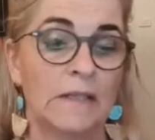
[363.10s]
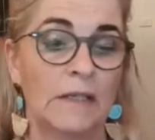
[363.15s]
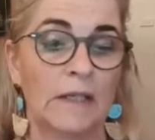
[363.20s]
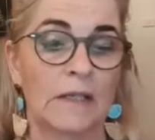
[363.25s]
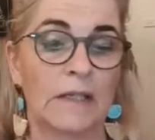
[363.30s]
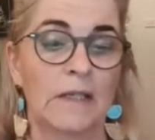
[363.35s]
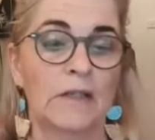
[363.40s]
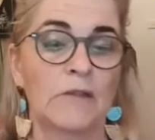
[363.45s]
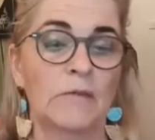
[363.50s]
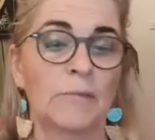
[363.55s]

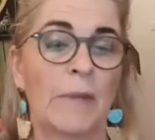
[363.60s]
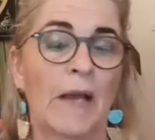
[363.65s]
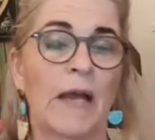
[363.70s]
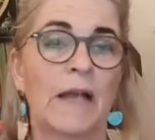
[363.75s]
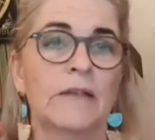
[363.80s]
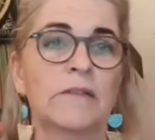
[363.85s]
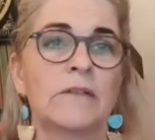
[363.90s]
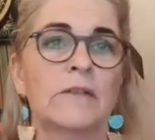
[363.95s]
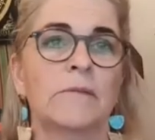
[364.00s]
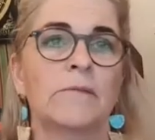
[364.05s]
then he's
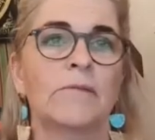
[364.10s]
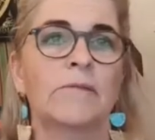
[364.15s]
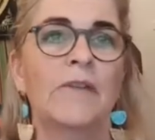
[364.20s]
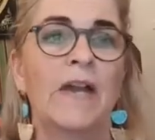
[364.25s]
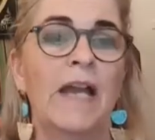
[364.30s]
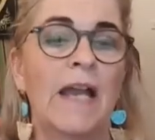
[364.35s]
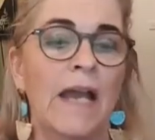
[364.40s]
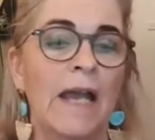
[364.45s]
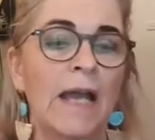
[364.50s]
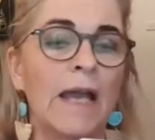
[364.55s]
passed
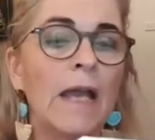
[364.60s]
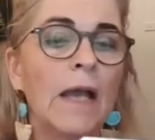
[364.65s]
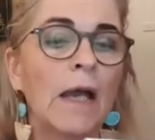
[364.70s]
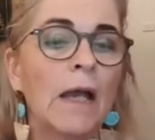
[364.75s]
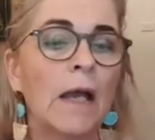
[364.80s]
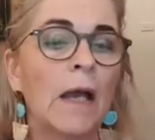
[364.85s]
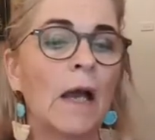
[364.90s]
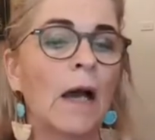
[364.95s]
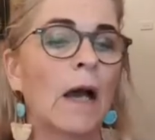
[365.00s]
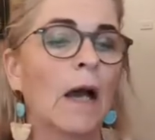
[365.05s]
away,
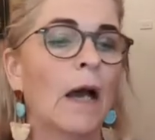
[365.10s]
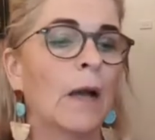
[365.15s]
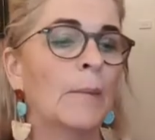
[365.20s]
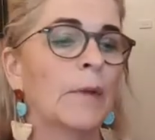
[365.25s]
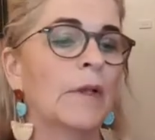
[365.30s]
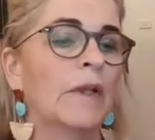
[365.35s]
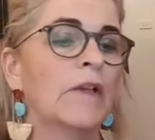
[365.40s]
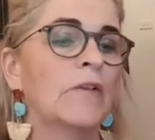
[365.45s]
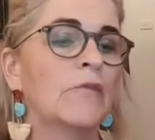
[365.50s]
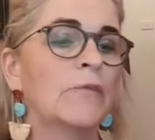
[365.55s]
I
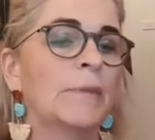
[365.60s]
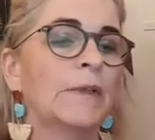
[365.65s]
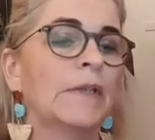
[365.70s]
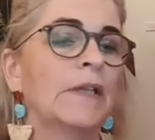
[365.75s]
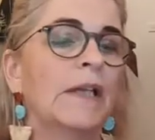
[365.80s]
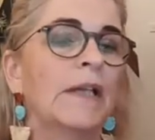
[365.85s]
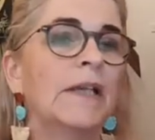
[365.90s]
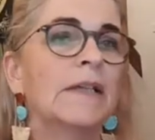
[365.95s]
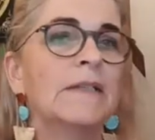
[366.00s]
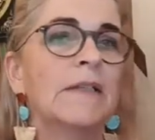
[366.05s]
believe. But
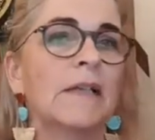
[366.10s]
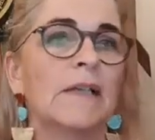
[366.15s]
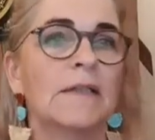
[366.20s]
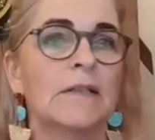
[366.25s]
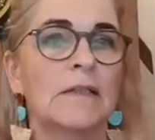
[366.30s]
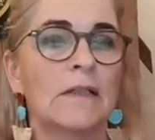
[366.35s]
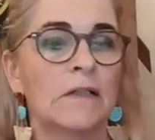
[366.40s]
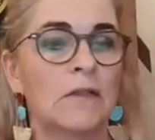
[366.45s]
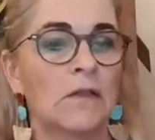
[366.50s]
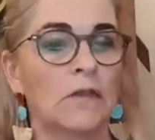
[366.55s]
he says
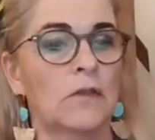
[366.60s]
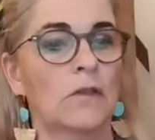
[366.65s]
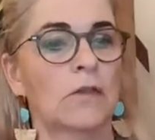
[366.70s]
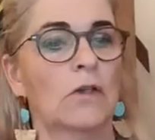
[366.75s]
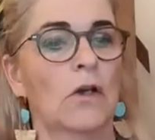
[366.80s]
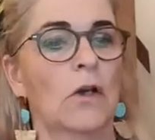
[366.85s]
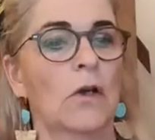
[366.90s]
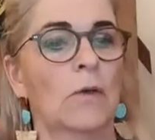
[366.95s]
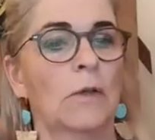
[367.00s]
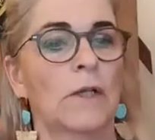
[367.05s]
this is
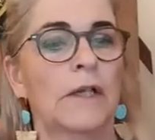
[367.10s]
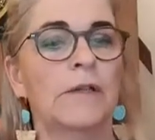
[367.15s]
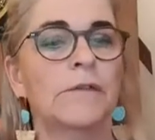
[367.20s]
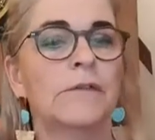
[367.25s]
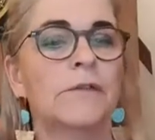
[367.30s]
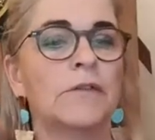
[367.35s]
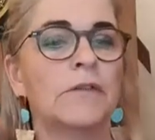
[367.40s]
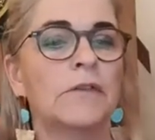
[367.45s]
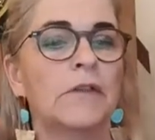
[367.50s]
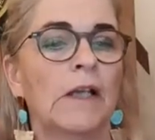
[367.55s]
so
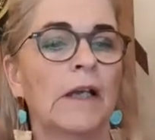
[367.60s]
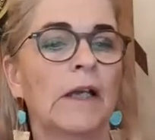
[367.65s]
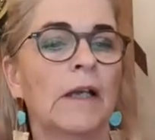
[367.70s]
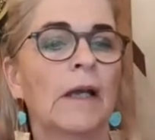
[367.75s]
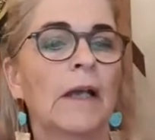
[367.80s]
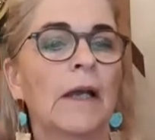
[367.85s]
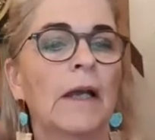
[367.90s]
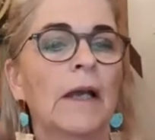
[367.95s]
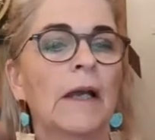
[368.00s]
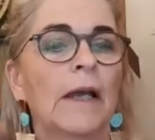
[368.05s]
interesting.
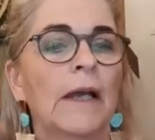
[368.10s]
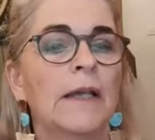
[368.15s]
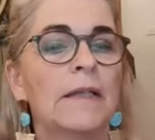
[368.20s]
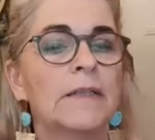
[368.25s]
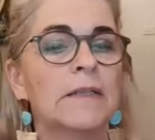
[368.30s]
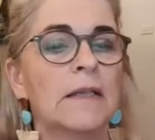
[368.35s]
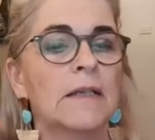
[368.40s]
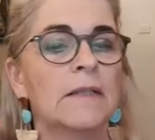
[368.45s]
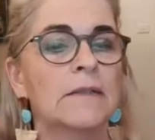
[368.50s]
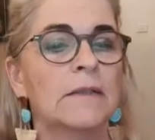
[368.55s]
He
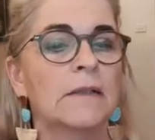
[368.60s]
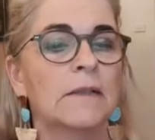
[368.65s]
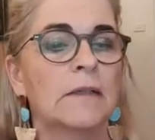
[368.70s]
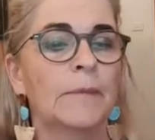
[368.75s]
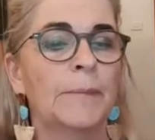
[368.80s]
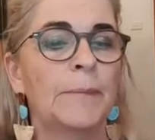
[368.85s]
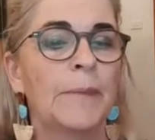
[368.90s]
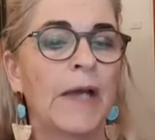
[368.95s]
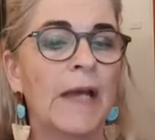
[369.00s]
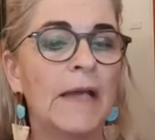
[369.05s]
says the
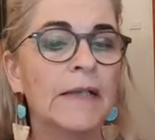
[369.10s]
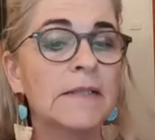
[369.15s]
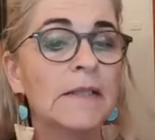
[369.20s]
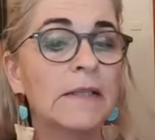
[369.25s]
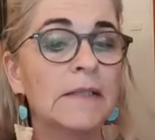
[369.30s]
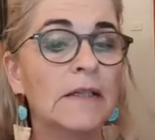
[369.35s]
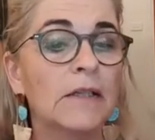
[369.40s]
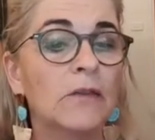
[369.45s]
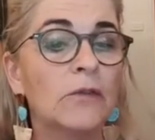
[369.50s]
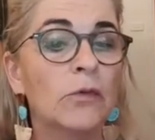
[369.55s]

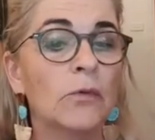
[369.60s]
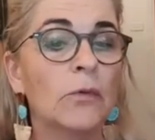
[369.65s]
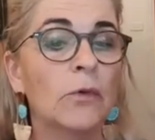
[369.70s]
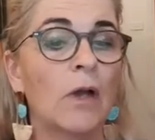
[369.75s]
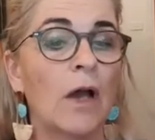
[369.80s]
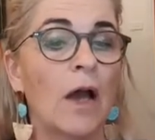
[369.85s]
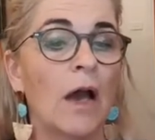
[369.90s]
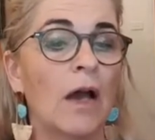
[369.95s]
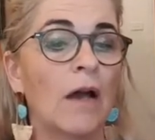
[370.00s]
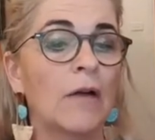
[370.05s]
capacity to
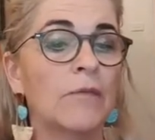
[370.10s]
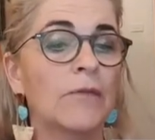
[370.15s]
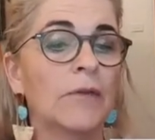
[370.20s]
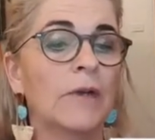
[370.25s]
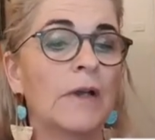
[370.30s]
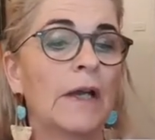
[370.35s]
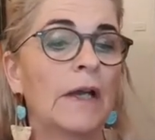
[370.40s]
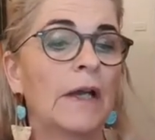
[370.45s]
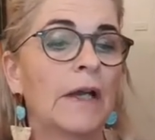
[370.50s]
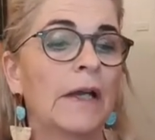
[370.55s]
love
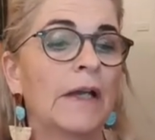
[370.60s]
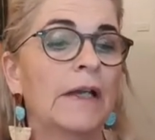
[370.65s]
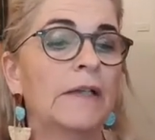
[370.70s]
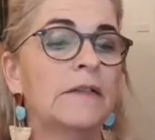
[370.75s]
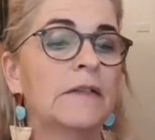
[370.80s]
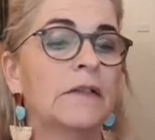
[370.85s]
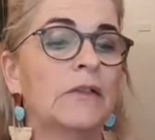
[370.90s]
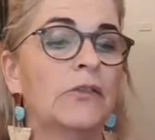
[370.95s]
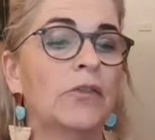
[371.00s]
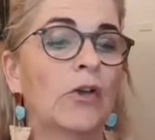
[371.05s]
is
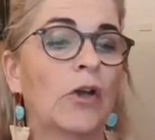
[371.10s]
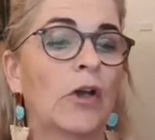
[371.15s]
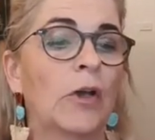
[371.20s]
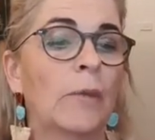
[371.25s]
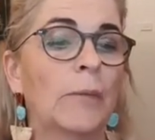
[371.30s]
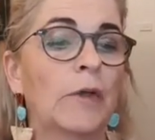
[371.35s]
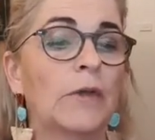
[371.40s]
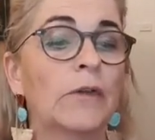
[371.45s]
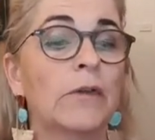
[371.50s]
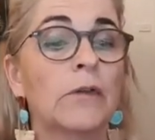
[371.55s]

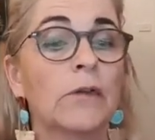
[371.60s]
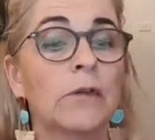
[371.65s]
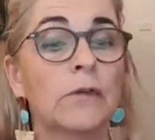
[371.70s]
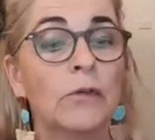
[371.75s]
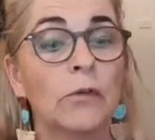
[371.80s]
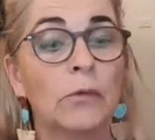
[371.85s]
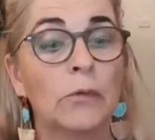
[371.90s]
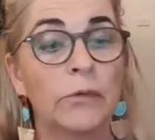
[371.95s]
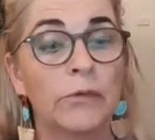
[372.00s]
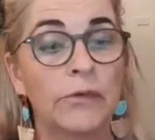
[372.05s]
determined
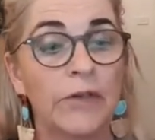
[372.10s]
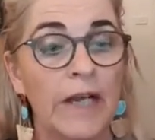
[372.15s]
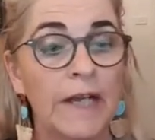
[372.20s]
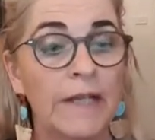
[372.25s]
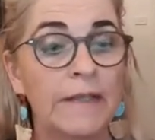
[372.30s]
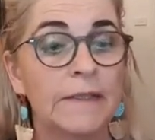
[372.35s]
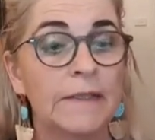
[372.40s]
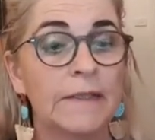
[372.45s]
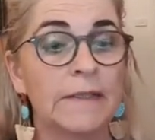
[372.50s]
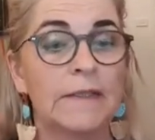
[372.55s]
to a
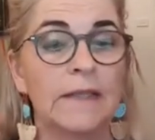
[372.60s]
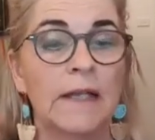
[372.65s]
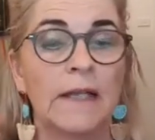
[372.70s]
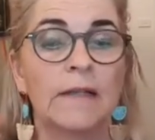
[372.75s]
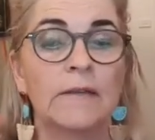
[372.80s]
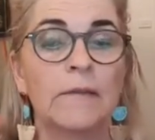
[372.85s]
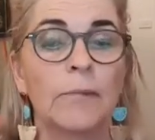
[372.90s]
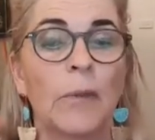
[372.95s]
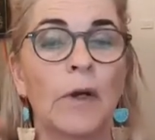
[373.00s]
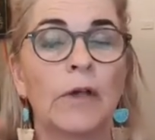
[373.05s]
great
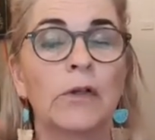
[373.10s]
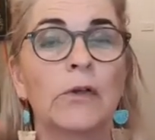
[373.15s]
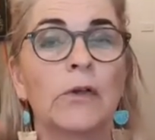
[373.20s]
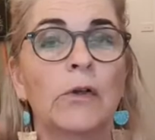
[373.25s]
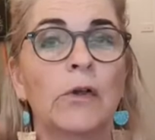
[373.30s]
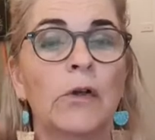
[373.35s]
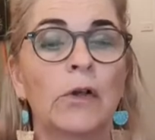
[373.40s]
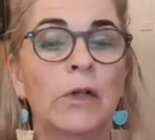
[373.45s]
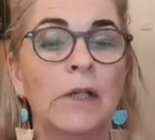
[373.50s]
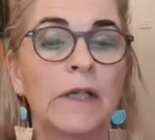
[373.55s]
extent by the
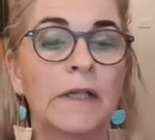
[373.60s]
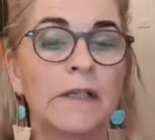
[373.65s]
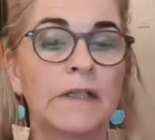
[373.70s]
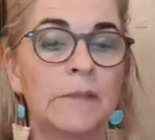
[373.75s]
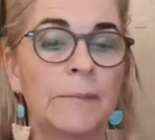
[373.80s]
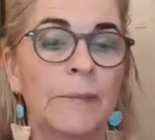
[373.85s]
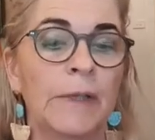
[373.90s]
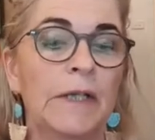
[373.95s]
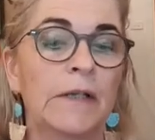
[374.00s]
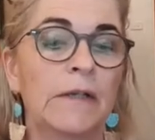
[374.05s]
early
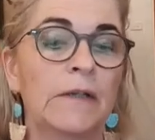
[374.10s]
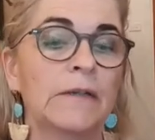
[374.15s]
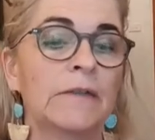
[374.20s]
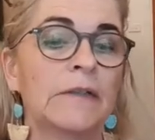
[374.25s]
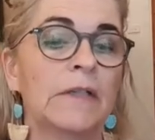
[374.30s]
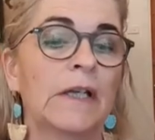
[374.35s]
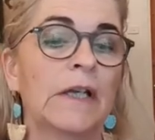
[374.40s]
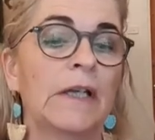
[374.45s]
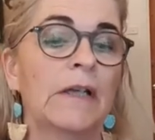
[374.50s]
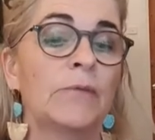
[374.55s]

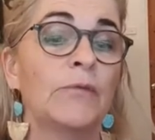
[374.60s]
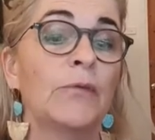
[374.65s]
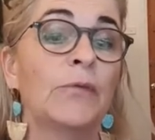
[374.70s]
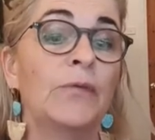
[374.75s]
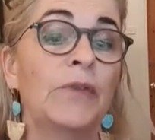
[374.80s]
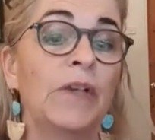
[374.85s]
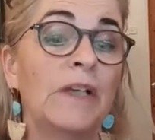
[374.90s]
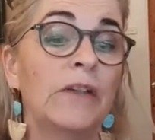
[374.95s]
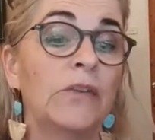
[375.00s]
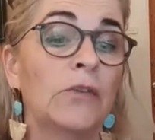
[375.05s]
experience in
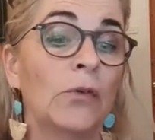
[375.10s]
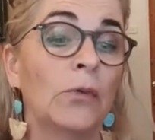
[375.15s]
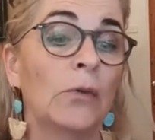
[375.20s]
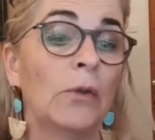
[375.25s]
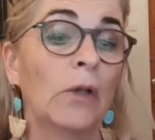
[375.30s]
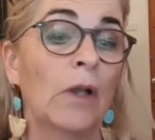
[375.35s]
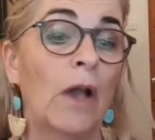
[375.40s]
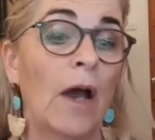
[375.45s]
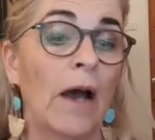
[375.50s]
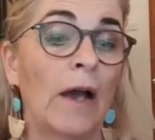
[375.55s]
fetal
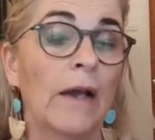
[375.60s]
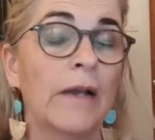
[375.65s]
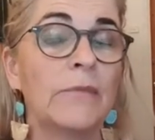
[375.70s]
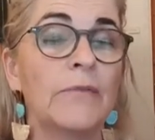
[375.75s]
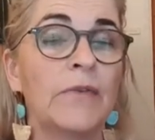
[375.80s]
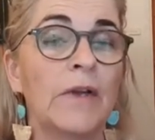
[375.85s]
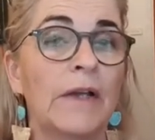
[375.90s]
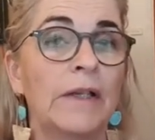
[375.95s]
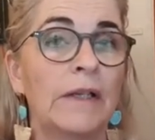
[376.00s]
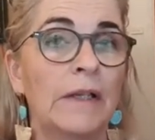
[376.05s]

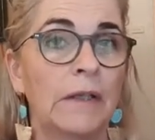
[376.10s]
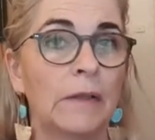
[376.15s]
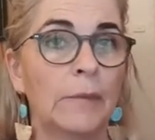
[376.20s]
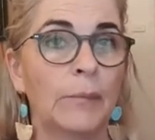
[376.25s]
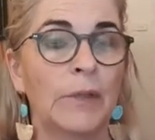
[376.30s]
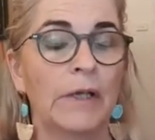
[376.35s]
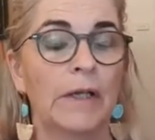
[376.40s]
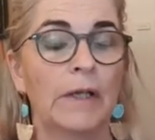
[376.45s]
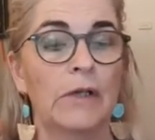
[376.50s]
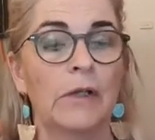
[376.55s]
life and in the
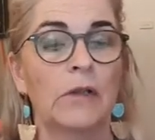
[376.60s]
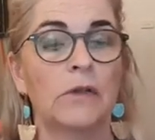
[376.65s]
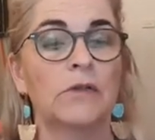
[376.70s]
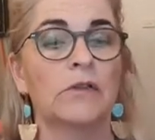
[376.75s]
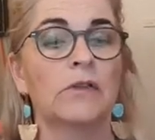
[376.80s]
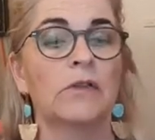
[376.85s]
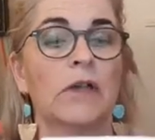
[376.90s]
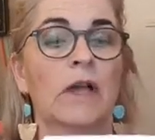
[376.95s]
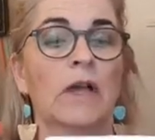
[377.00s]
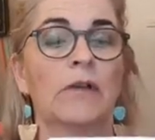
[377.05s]
period
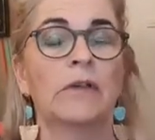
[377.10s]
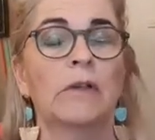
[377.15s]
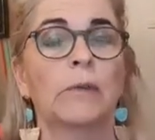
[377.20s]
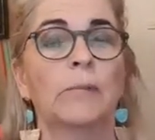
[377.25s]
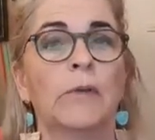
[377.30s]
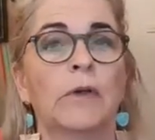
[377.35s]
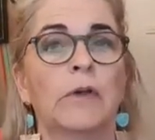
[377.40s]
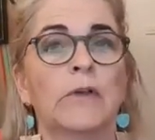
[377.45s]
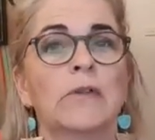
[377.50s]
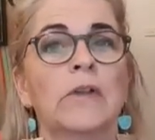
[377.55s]
surrounding
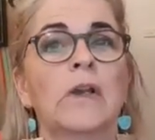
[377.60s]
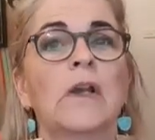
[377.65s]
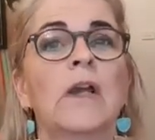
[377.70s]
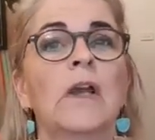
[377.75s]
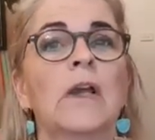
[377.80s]
birth.